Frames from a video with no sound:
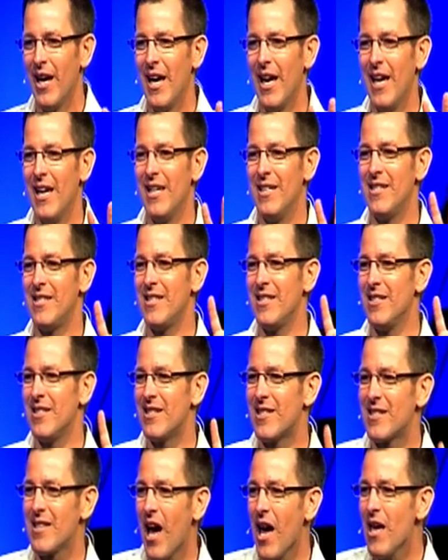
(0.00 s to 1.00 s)
He sees
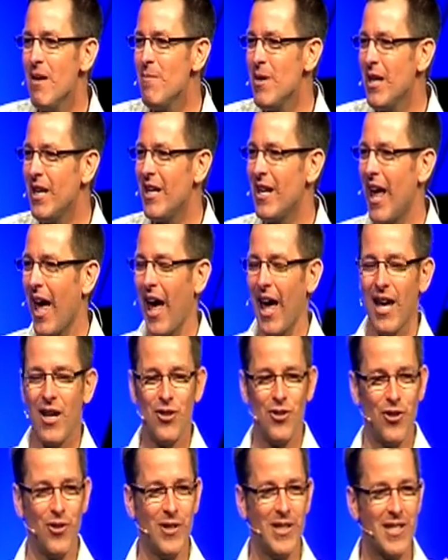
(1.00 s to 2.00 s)
Simon and
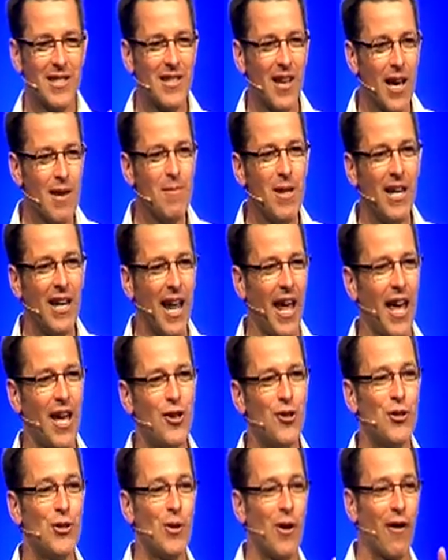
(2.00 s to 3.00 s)
Andrew, and Simon and
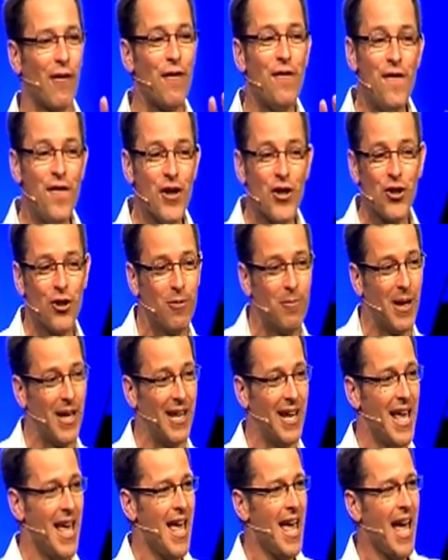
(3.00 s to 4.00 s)
Andrew are fishermen,
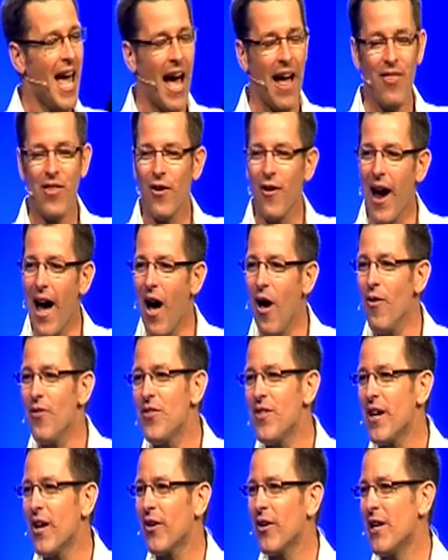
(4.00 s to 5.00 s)
and they're out
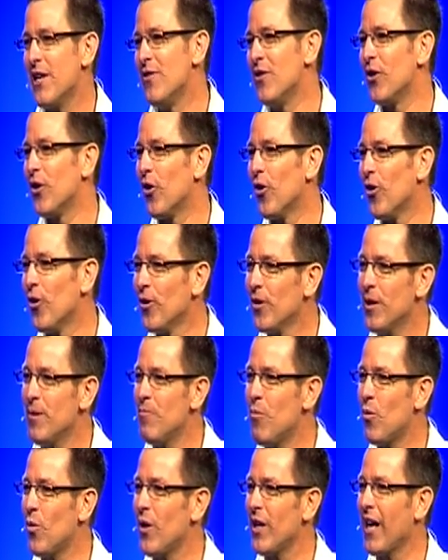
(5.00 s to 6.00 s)
there in the early
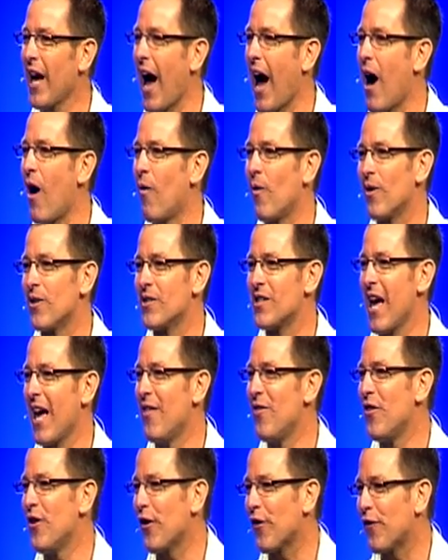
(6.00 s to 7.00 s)
morning hours,
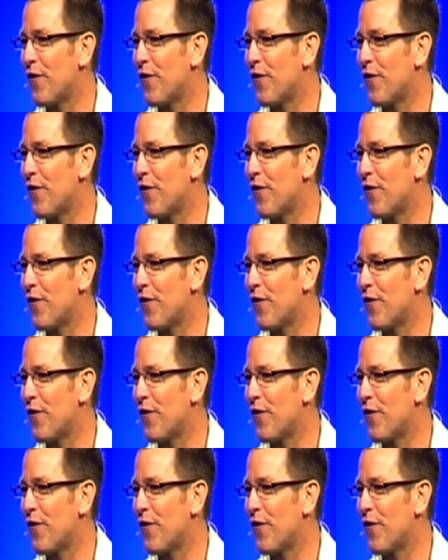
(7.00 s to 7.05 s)
and they're